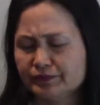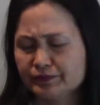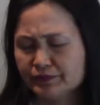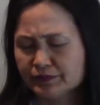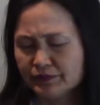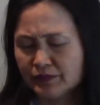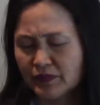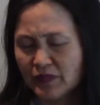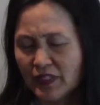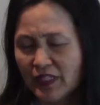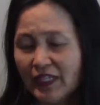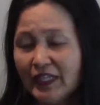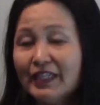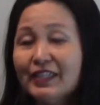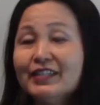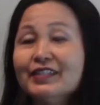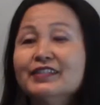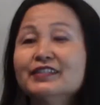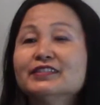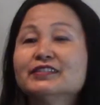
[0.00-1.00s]

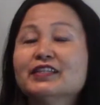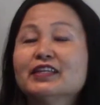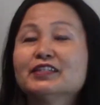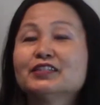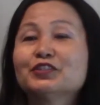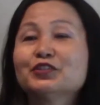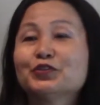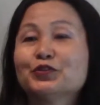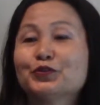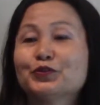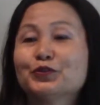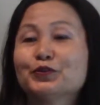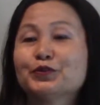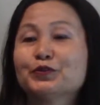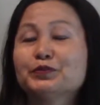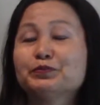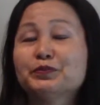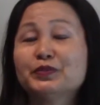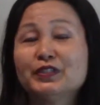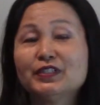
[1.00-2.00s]
Amen. Thank
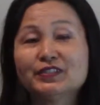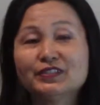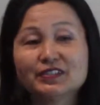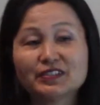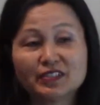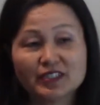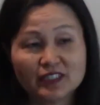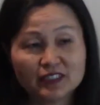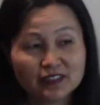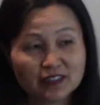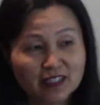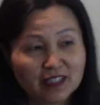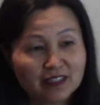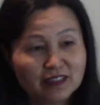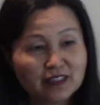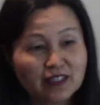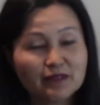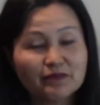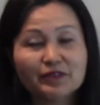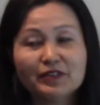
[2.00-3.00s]
you. Please seated,
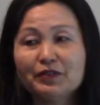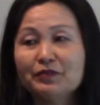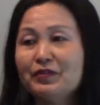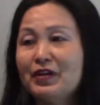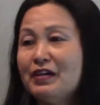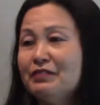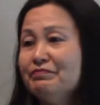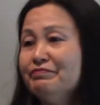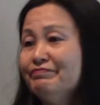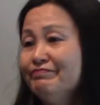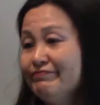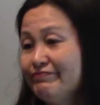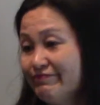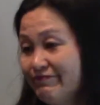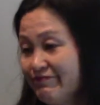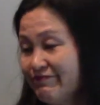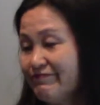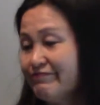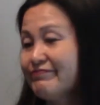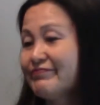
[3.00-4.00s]
everyone.
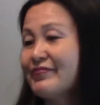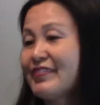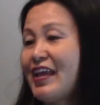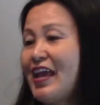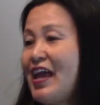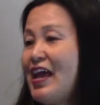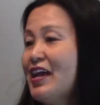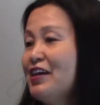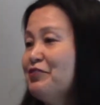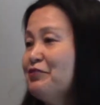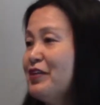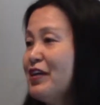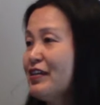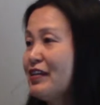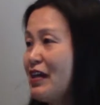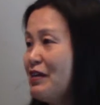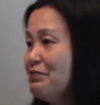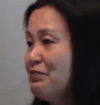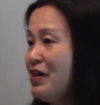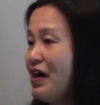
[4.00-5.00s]
And
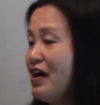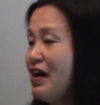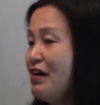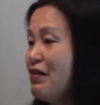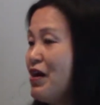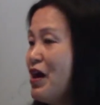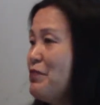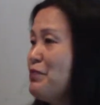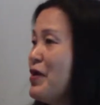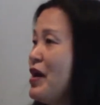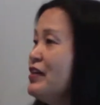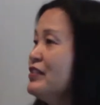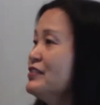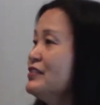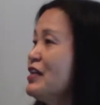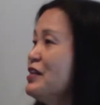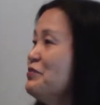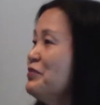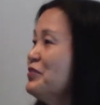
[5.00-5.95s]
welcome Pastor